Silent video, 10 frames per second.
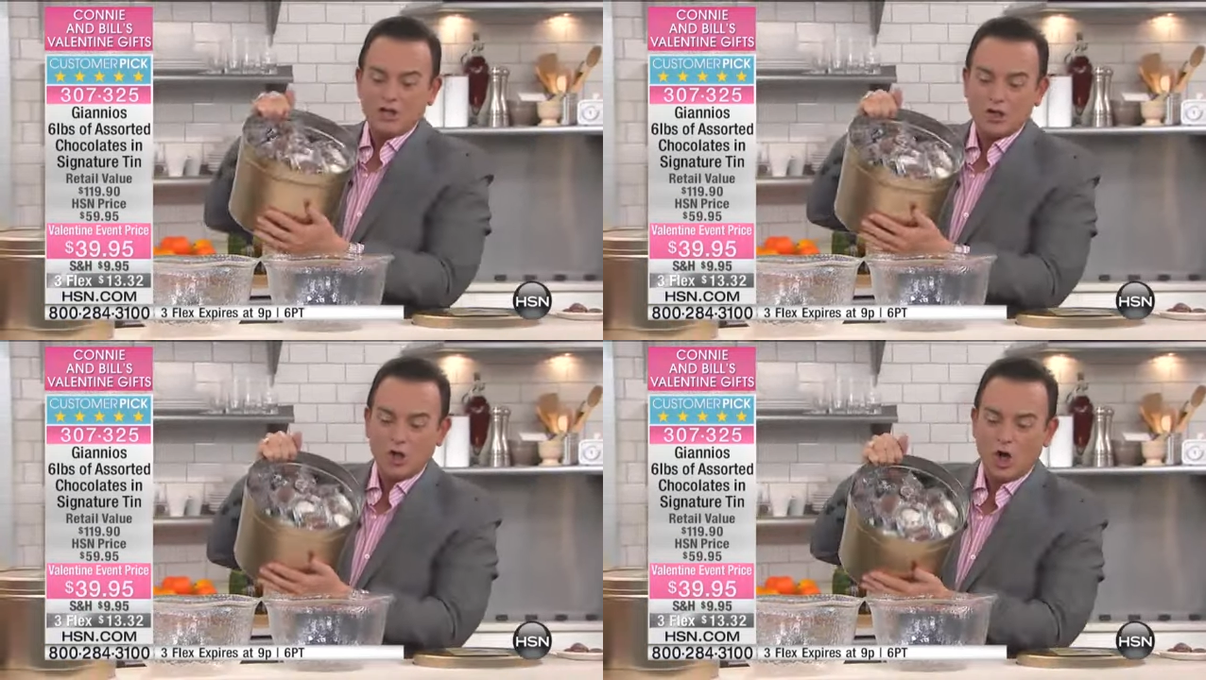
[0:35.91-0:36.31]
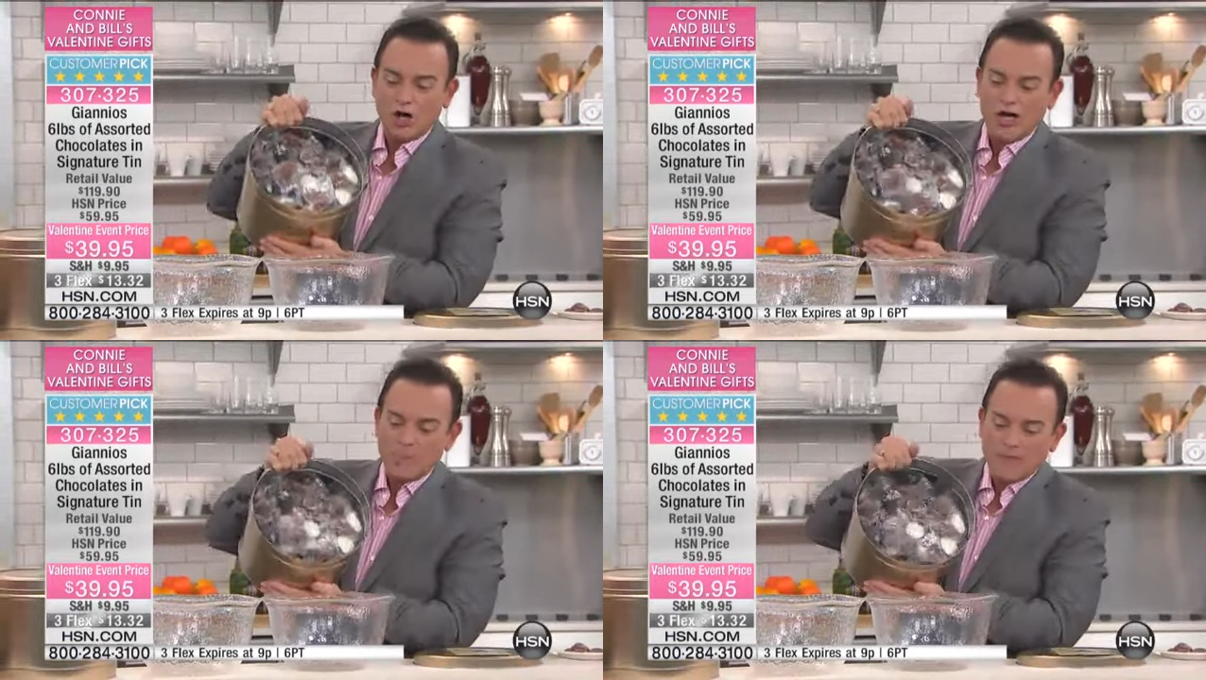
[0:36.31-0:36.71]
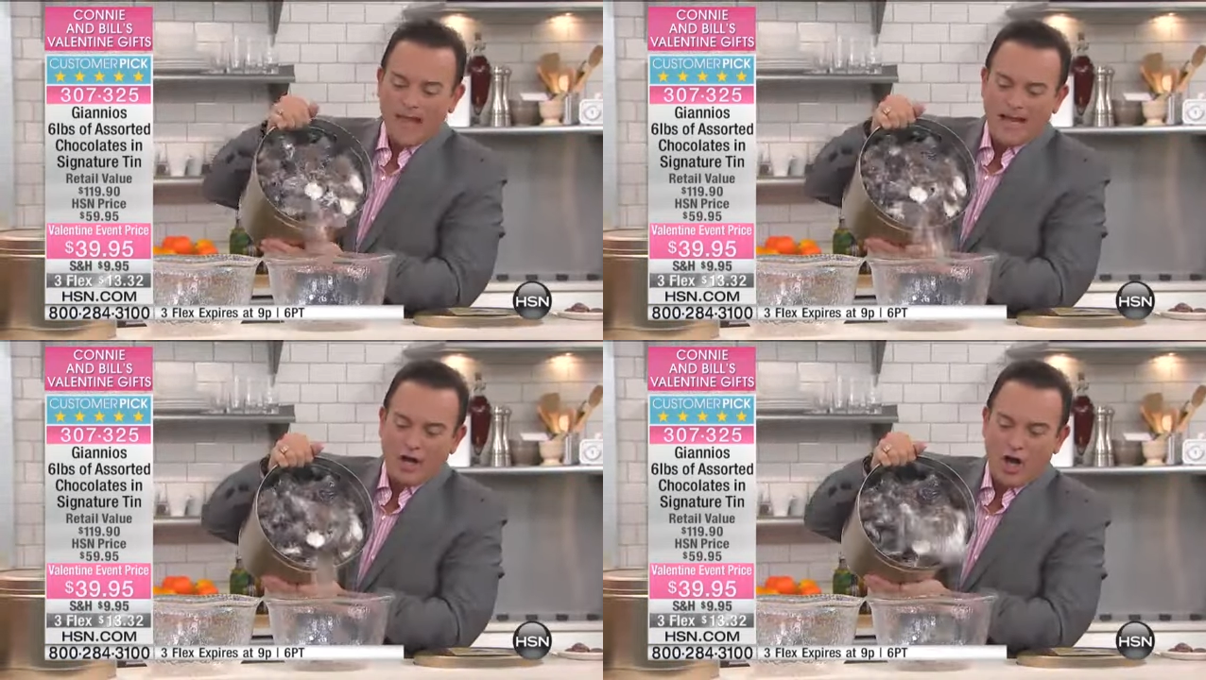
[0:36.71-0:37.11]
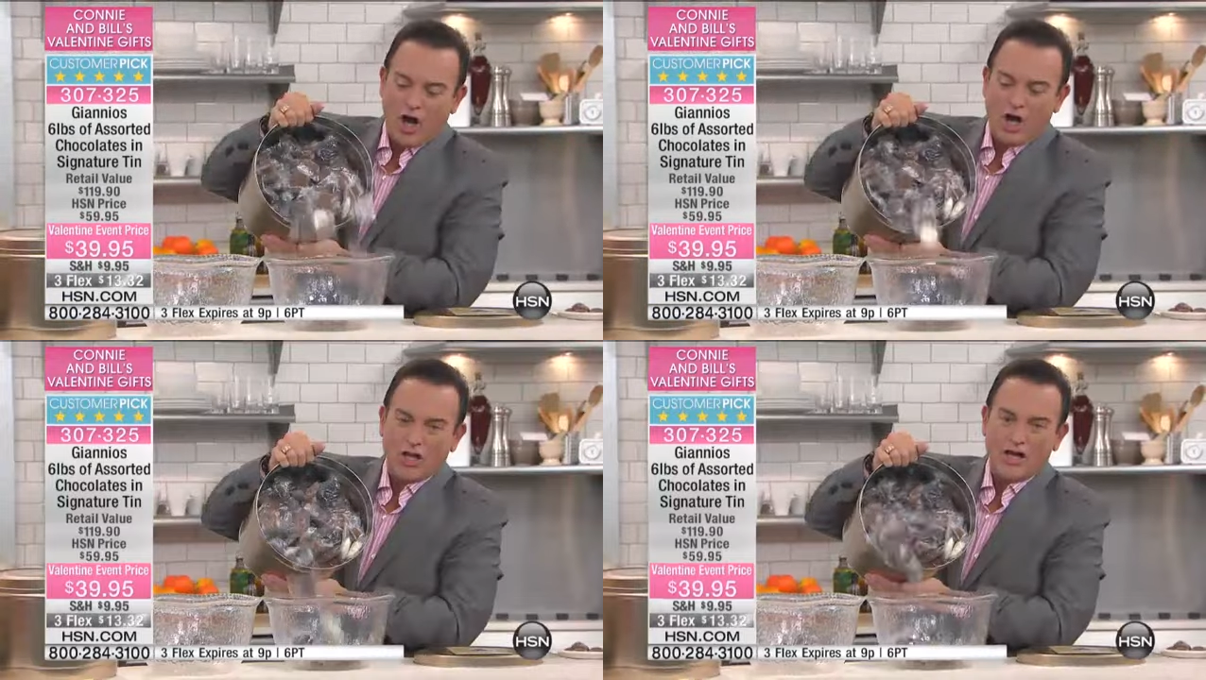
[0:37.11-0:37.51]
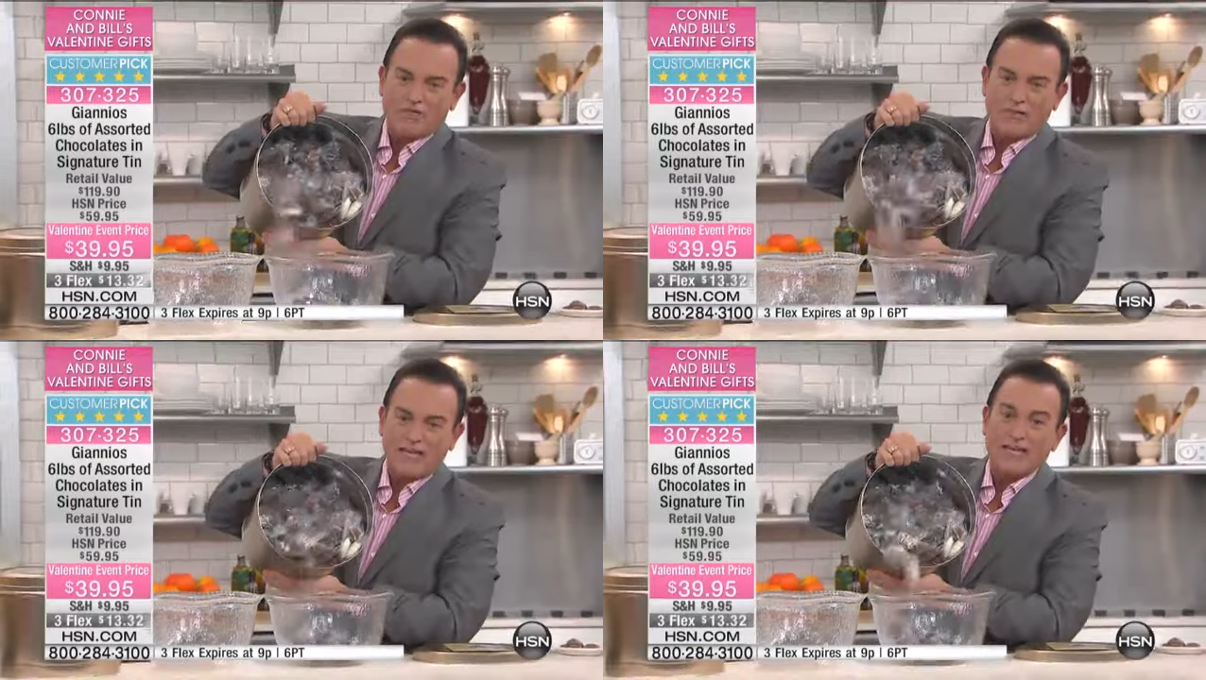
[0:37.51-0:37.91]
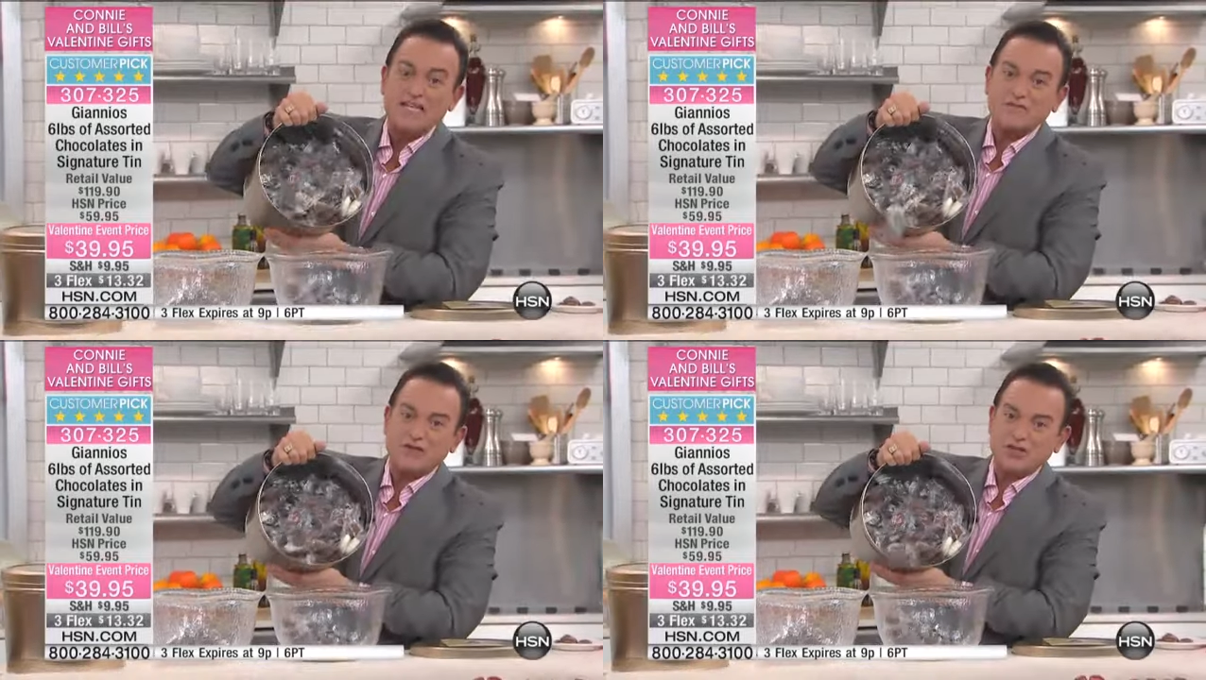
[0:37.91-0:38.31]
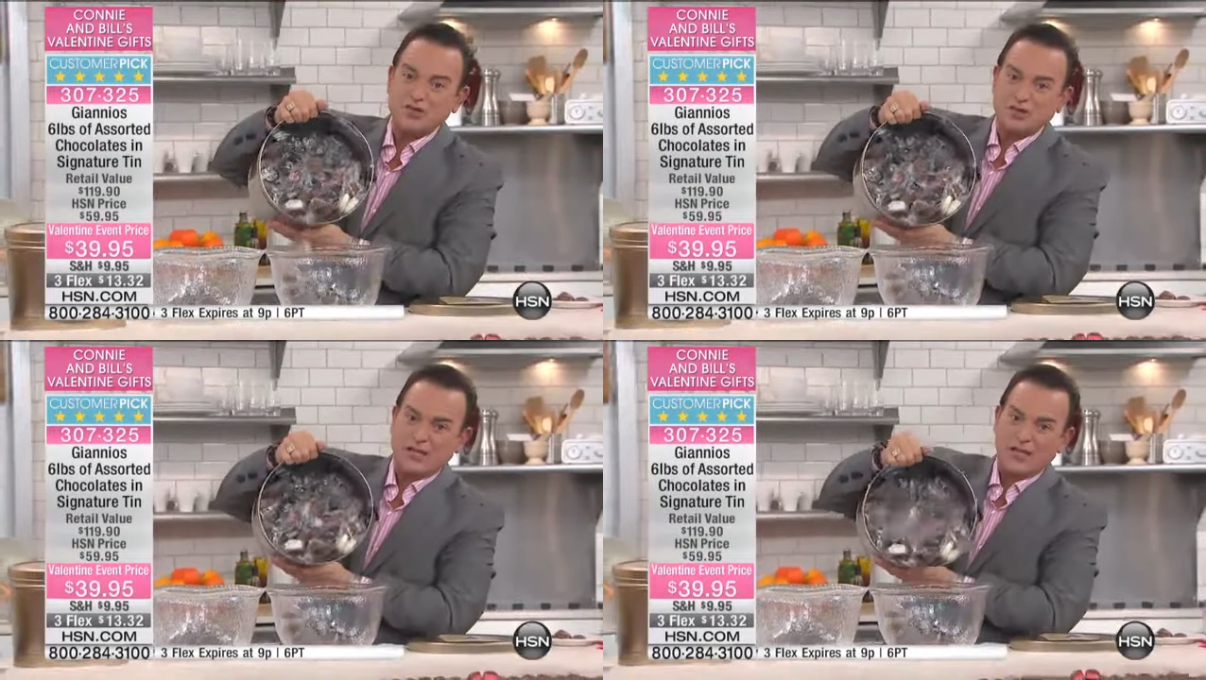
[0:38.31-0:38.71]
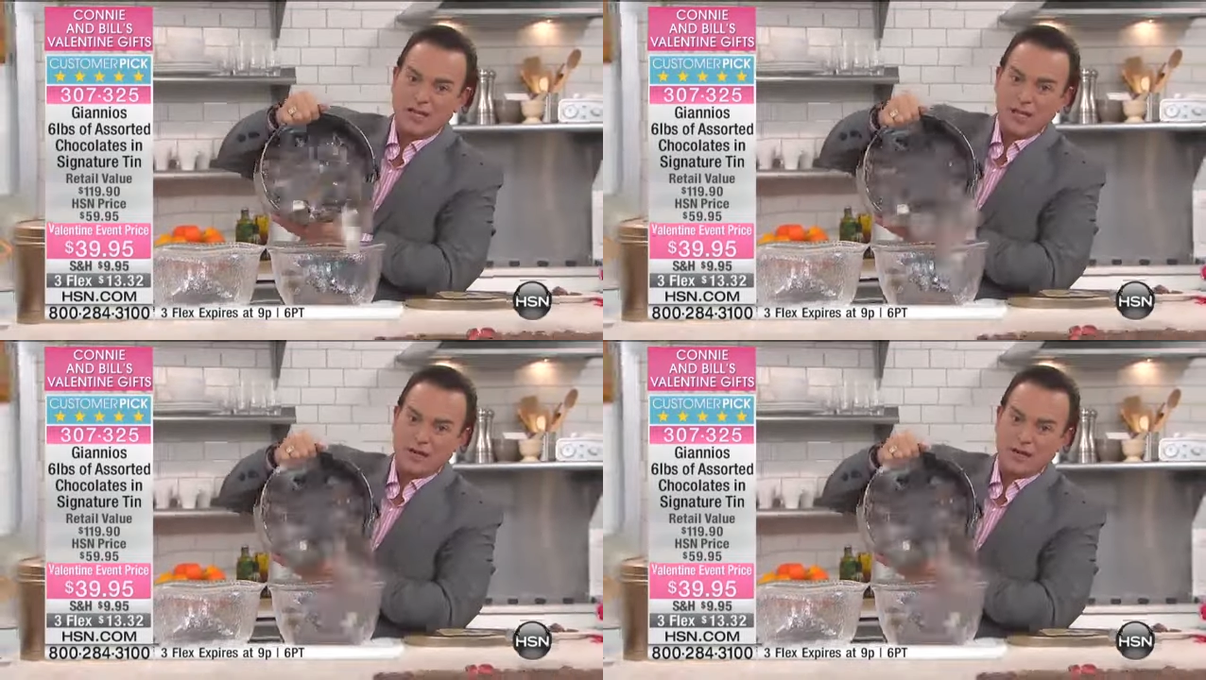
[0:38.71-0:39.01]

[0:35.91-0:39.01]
Look at all of the individually